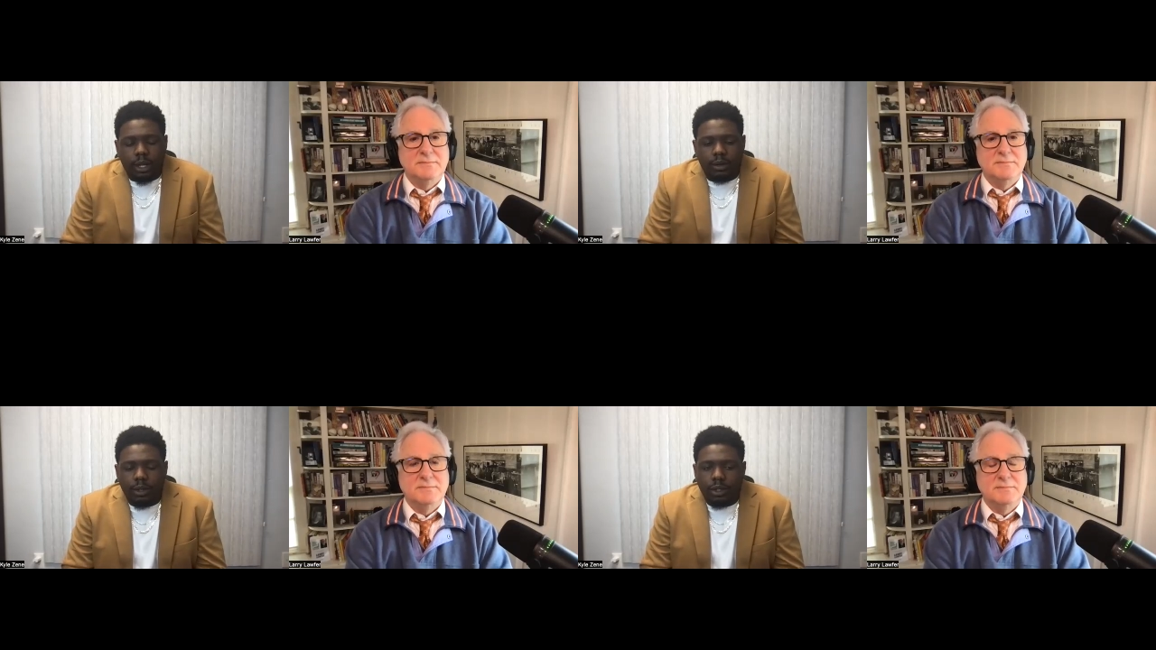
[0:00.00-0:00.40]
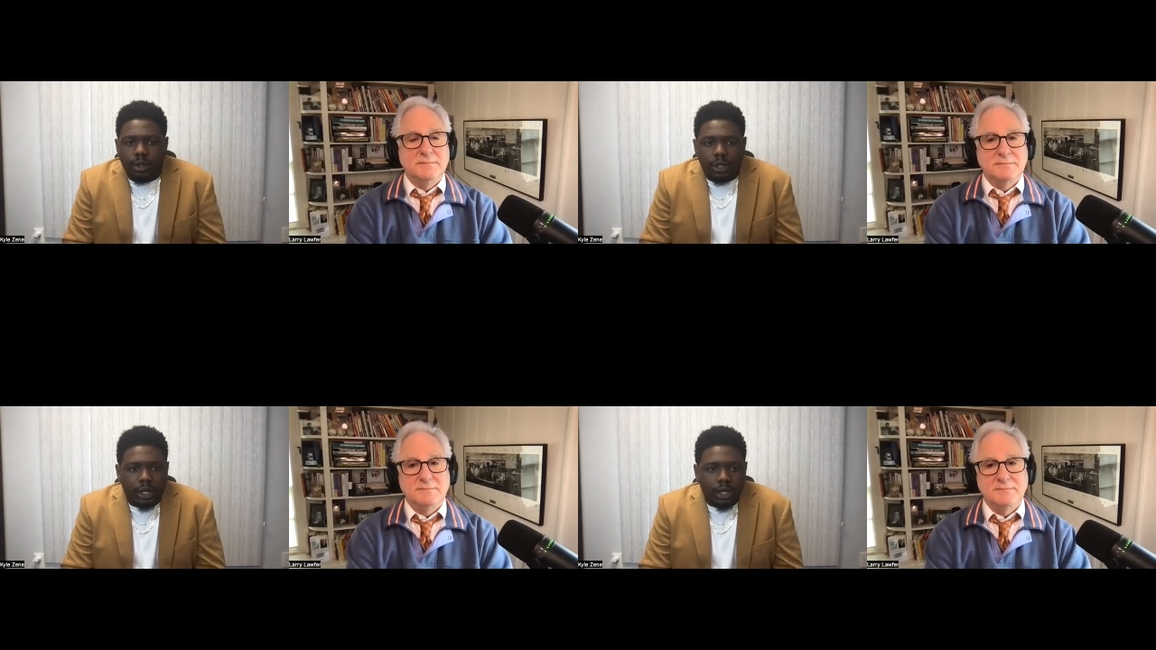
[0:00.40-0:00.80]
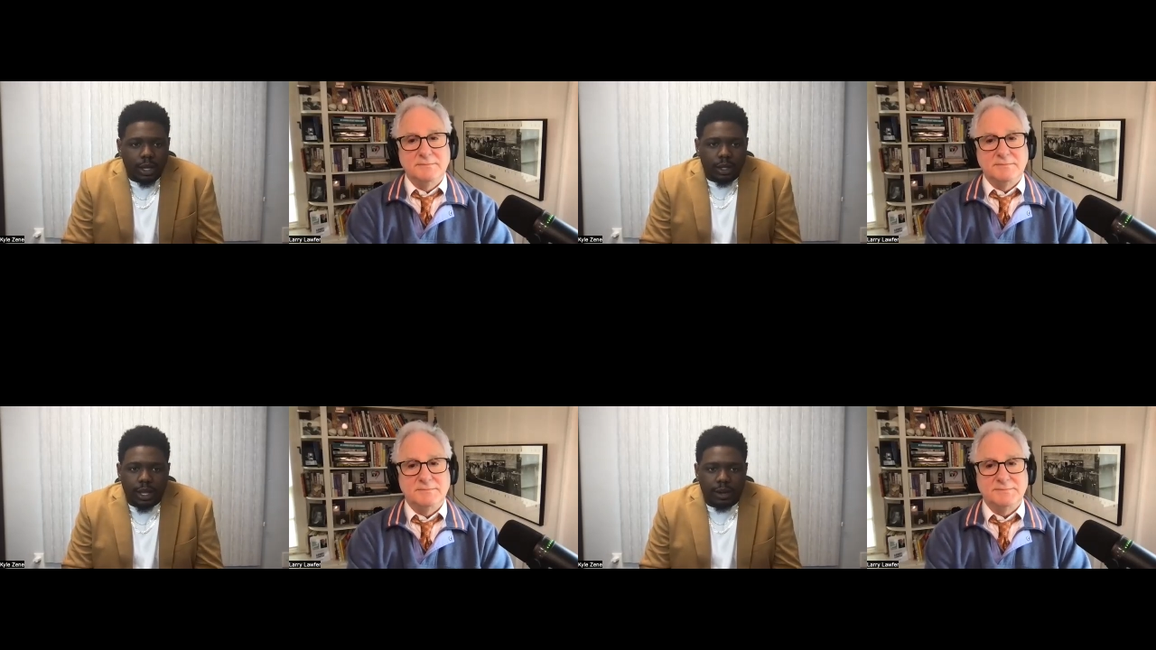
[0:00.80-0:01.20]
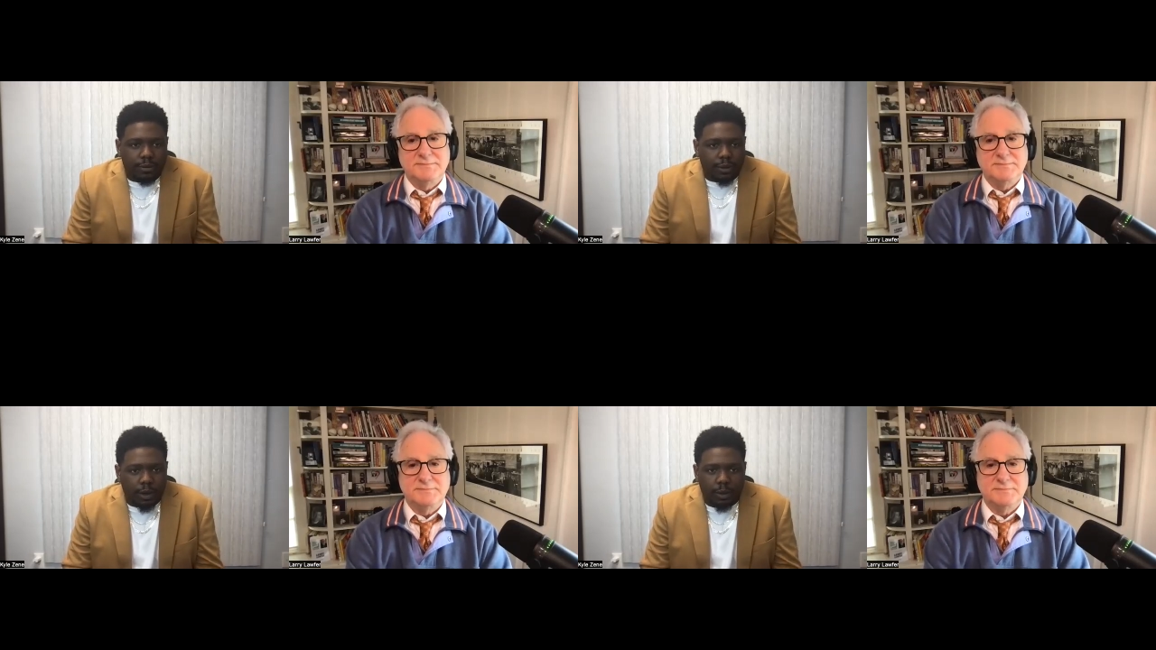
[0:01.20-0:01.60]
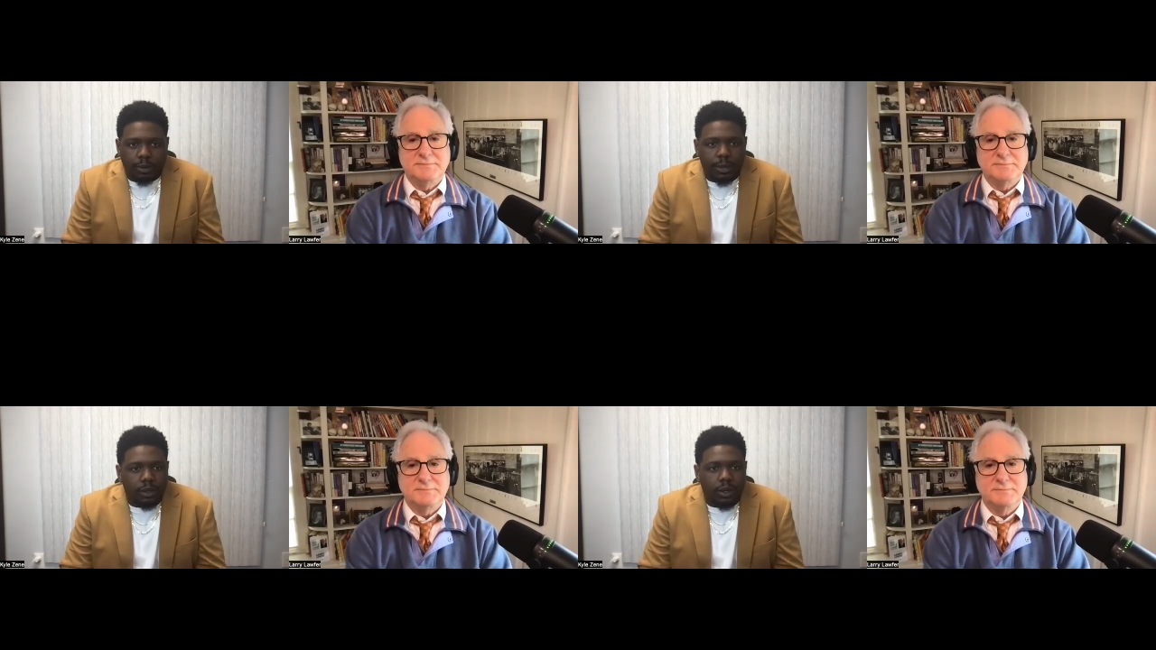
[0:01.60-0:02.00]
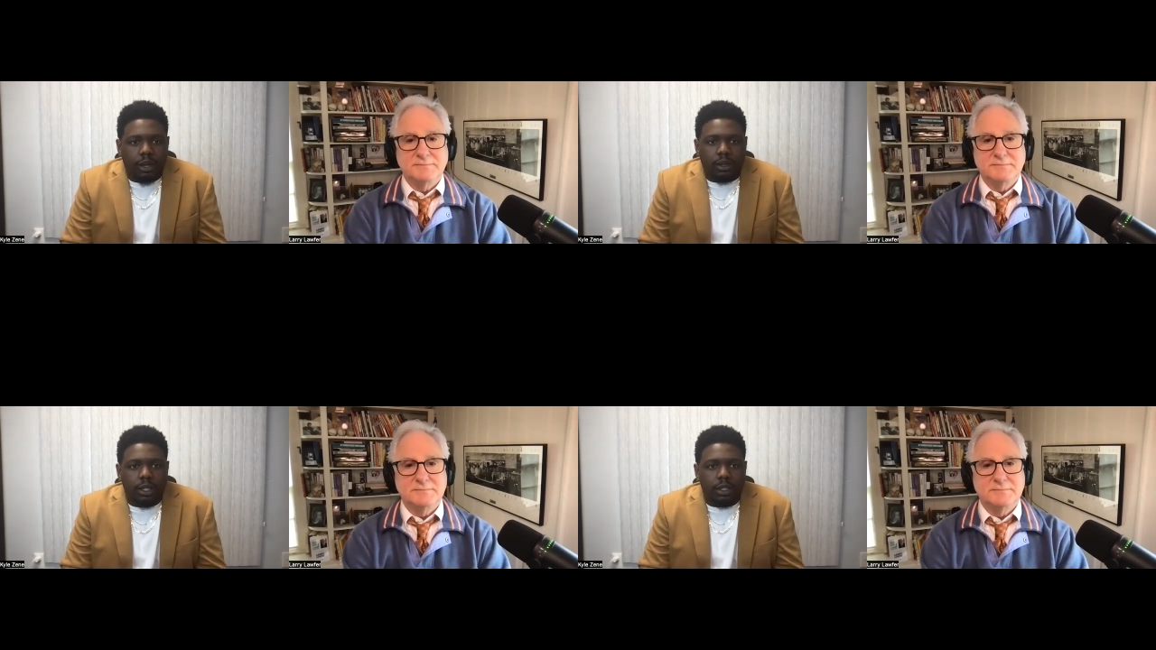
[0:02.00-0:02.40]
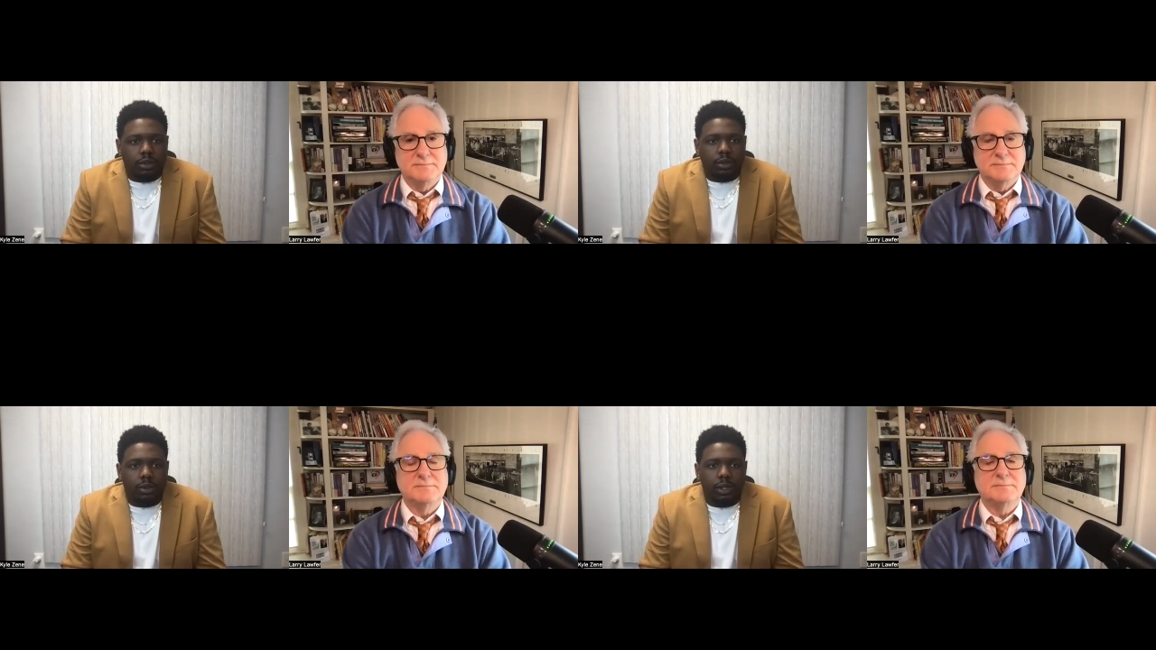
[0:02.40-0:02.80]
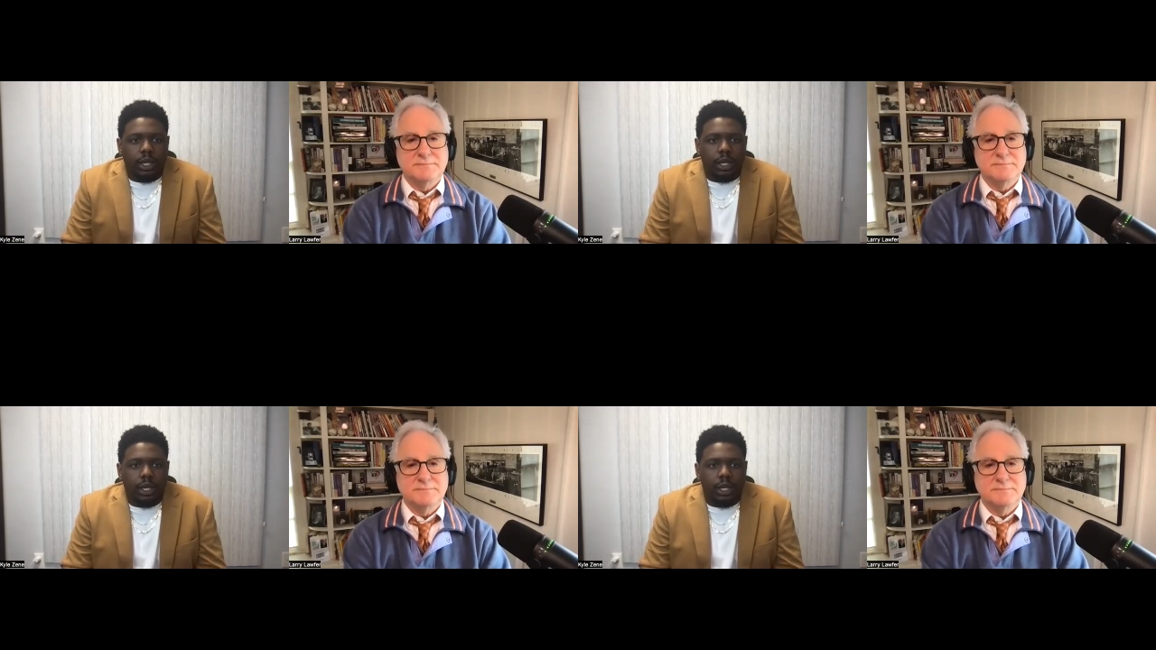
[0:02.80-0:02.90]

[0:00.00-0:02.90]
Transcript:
Speaker 1: individuals in there that have dealt with mental health issues,